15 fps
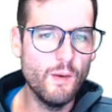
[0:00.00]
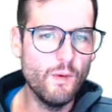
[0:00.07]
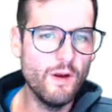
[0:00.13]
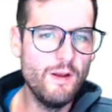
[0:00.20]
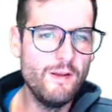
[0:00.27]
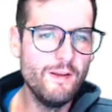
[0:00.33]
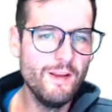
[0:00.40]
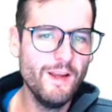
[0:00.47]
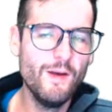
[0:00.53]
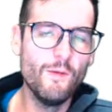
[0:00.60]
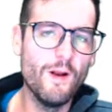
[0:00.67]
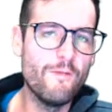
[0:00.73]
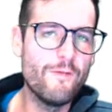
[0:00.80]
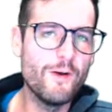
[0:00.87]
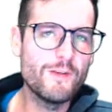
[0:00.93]
when
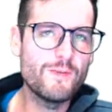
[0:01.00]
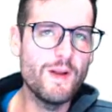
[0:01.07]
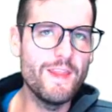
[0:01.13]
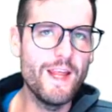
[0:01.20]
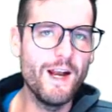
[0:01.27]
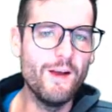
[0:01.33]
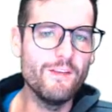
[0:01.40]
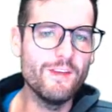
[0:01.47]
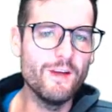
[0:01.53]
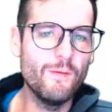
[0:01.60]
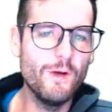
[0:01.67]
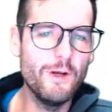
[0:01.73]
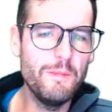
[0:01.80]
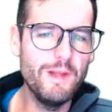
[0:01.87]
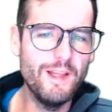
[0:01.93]
I first read that, I was like,
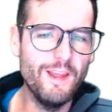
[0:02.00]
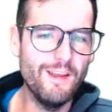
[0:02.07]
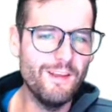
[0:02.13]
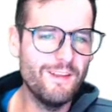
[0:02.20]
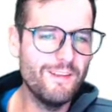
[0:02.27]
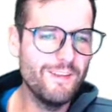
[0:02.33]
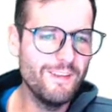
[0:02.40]
"What do you mean, like